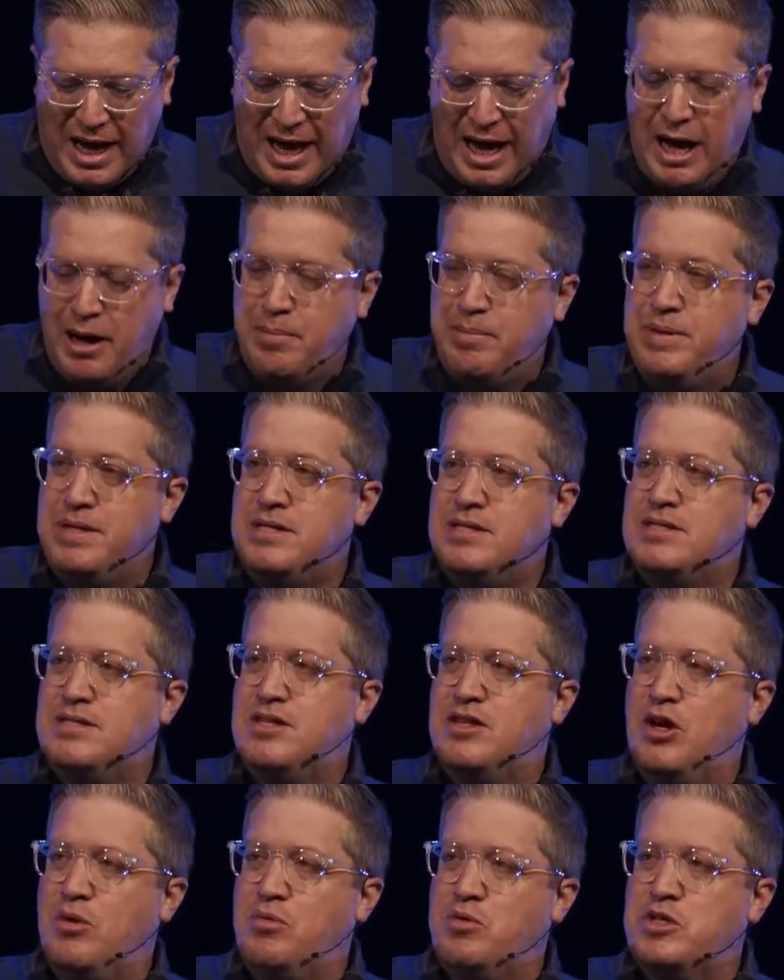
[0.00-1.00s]

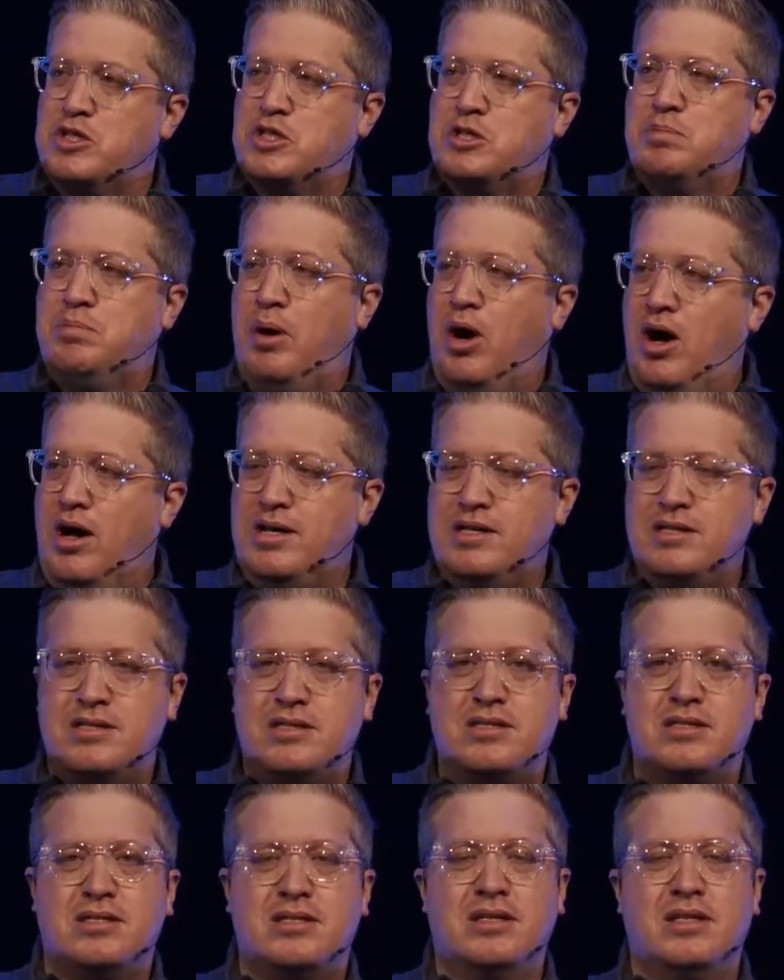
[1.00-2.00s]
happens, their
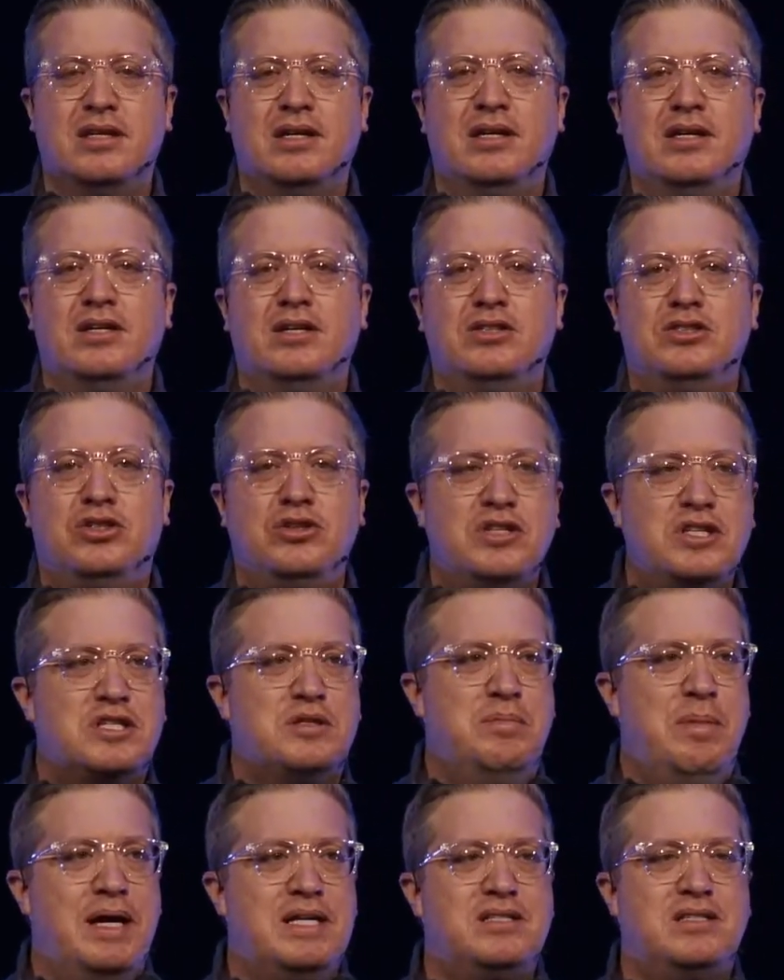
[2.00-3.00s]
response to
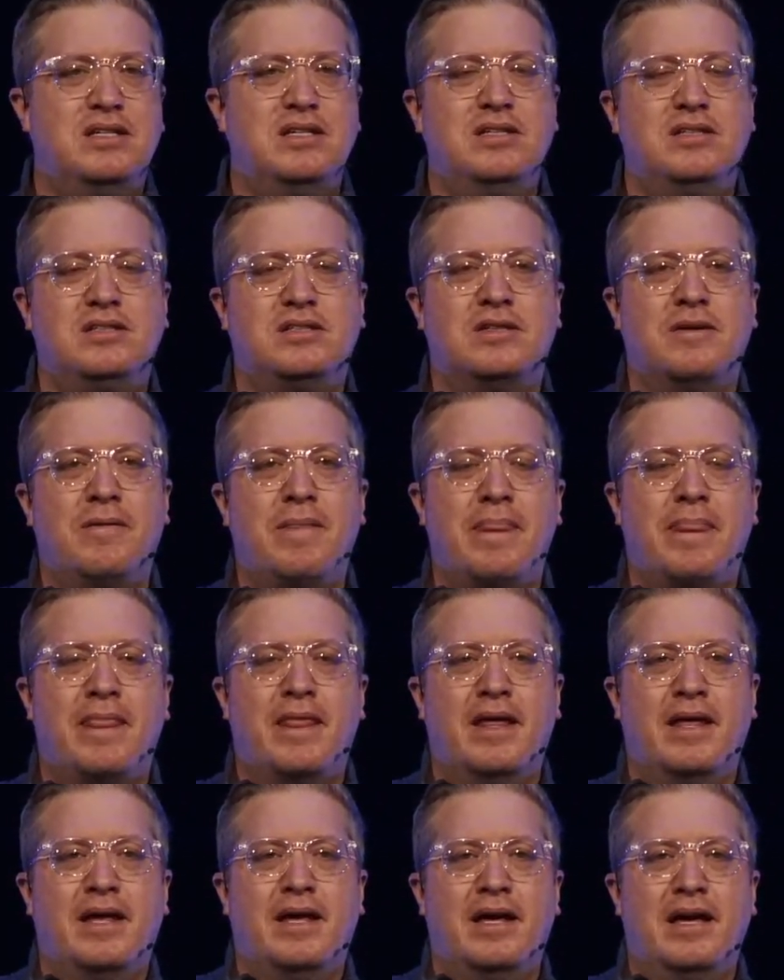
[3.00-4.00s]
this message,
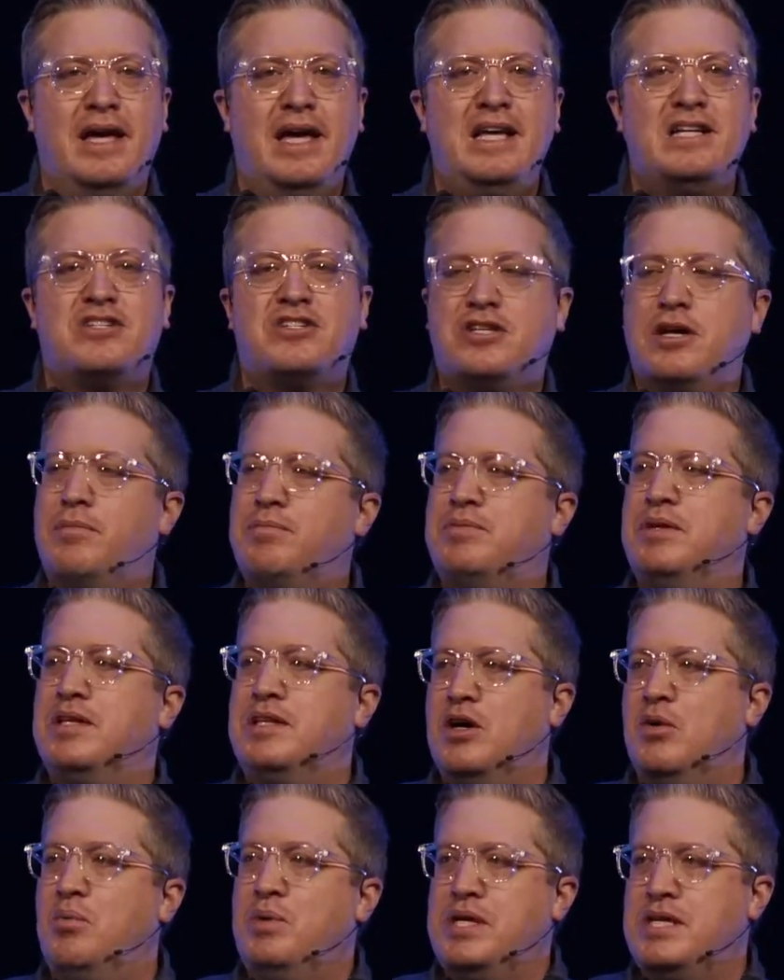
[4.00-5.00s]
is
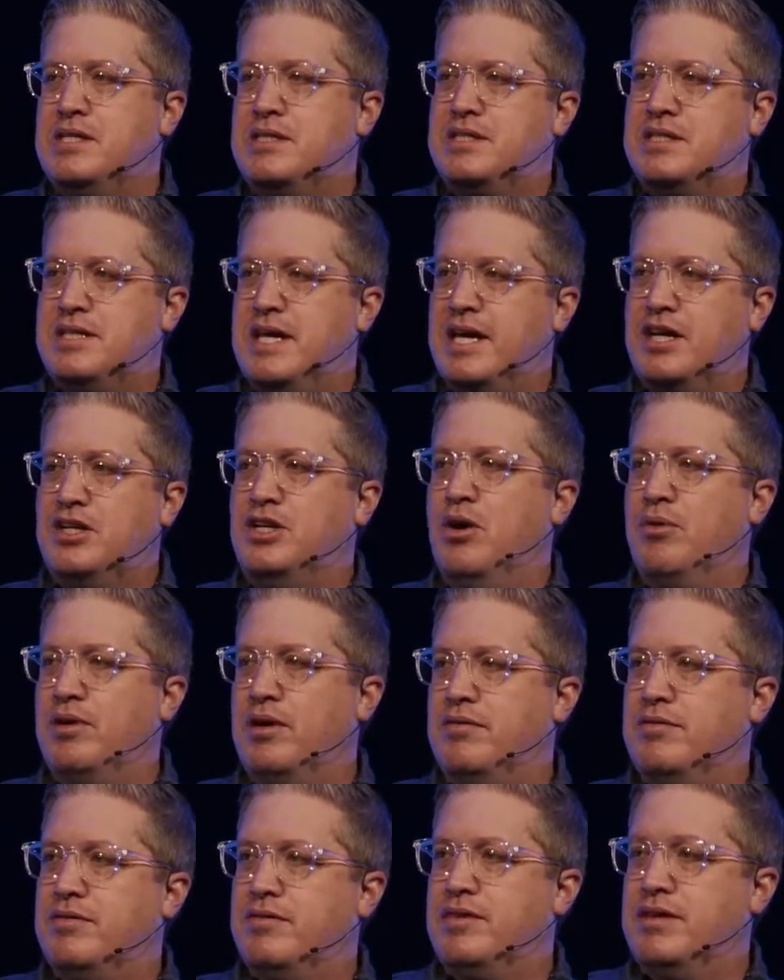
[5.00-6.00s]
something that we need to take note
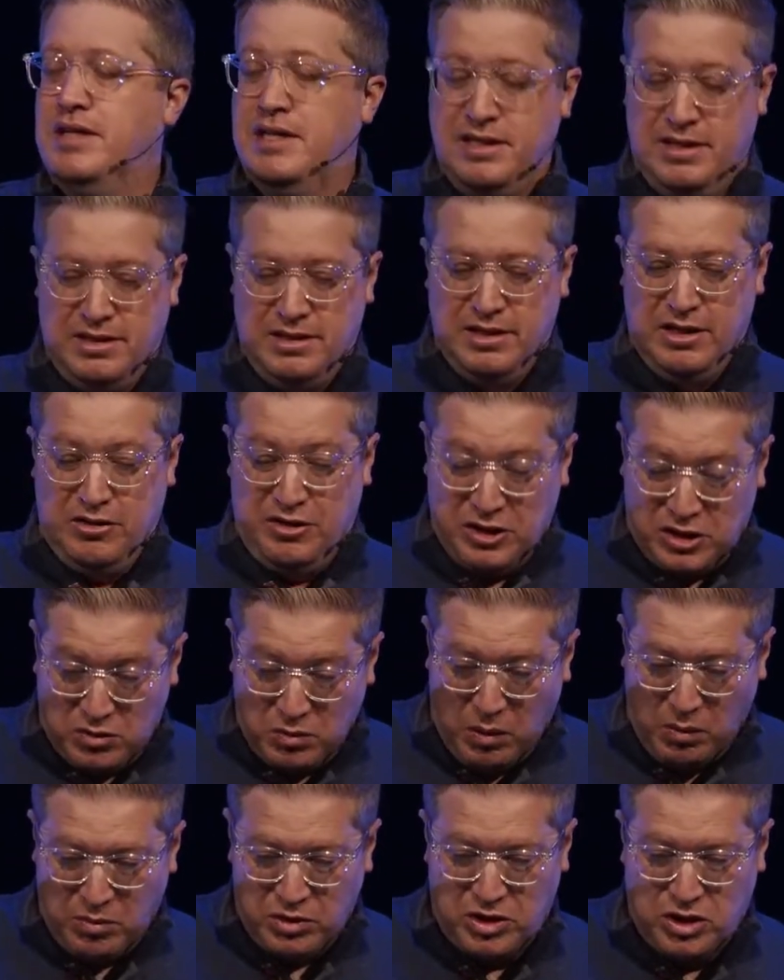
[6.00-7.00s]
of. This
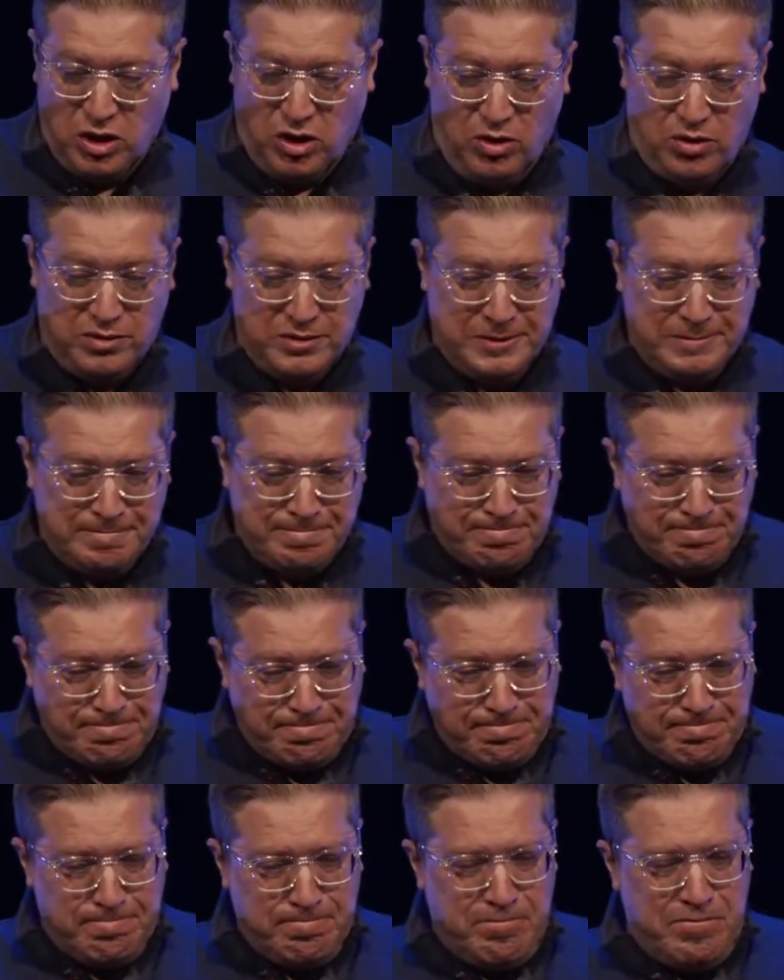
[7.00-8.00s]
is what we're told
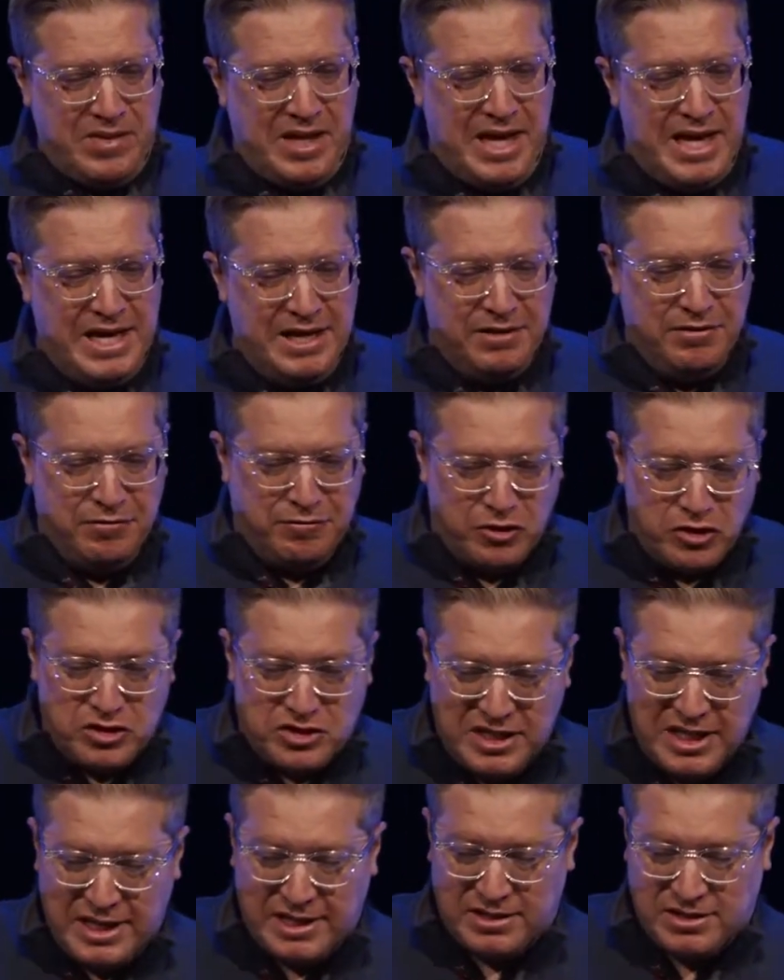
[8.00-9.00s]
in
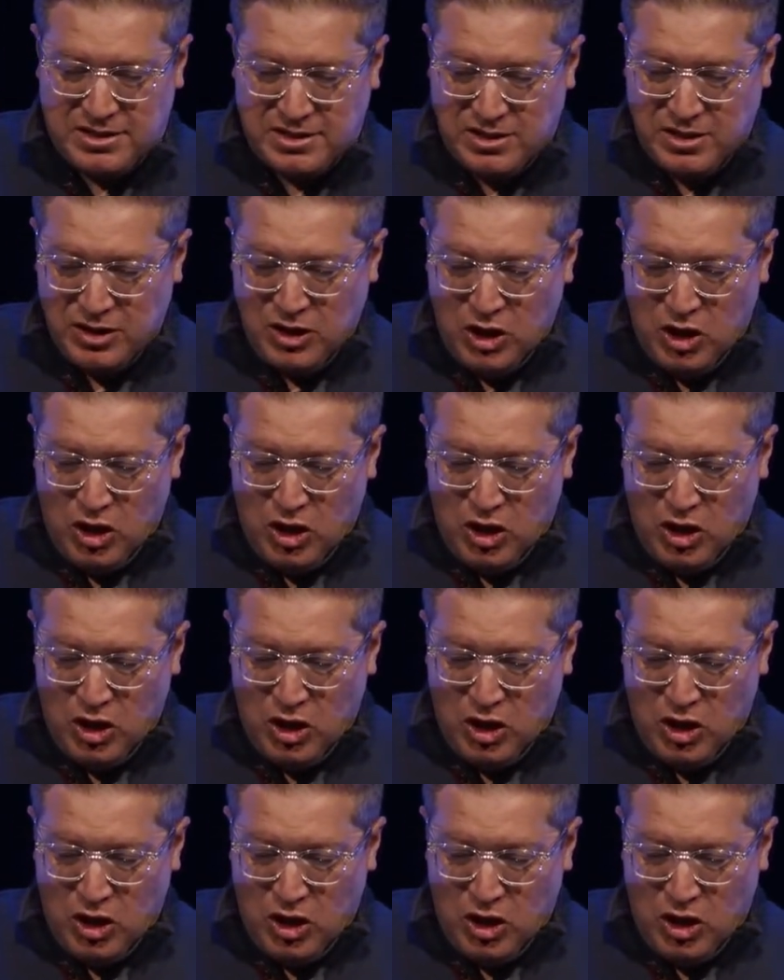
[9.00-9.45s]
verse 6.